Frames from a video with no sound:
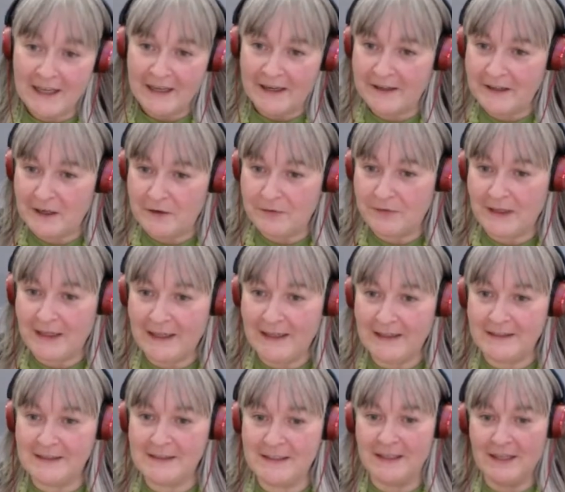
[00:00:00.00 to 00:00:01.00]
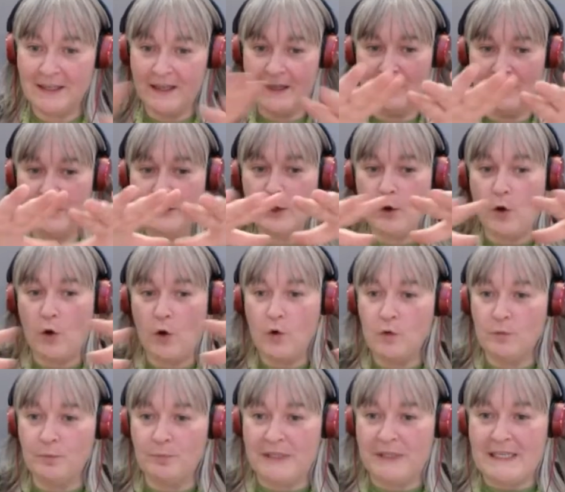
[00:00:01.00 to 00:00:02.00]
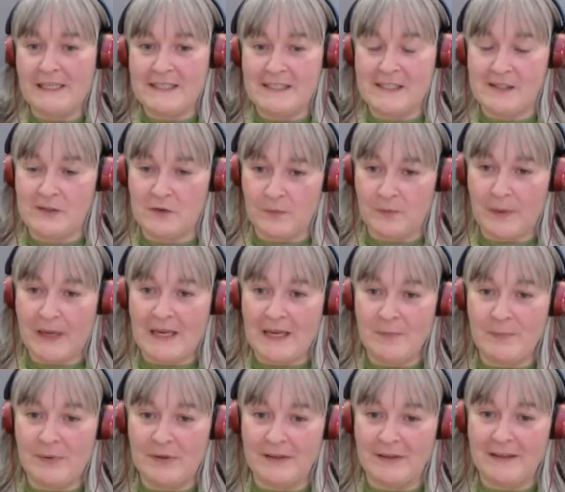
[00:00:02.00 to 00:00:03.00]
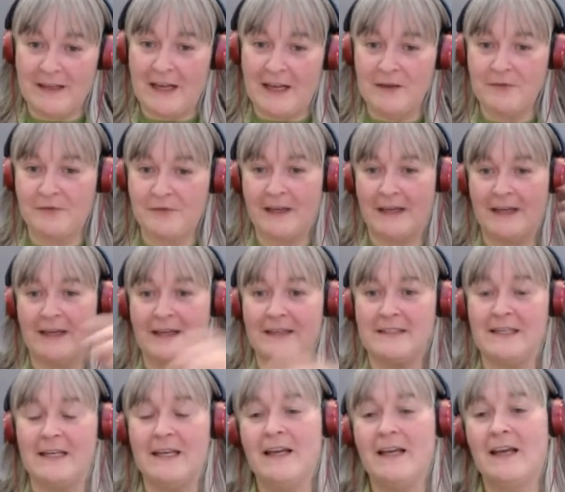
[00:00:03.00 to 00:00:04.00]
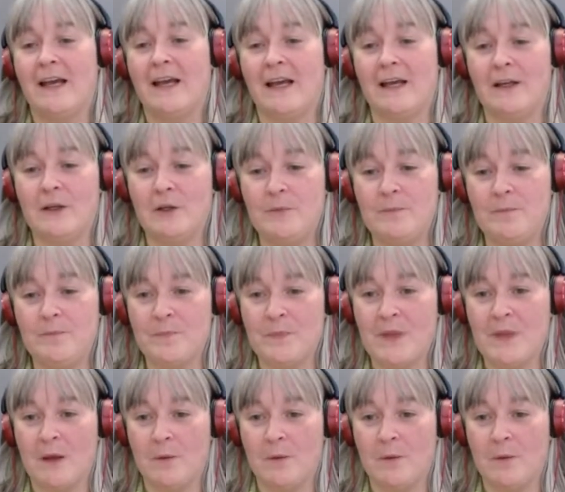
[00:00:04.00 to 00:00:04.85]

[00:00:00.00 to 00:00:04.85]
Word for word: And I've had long pieces of paper, I've had um,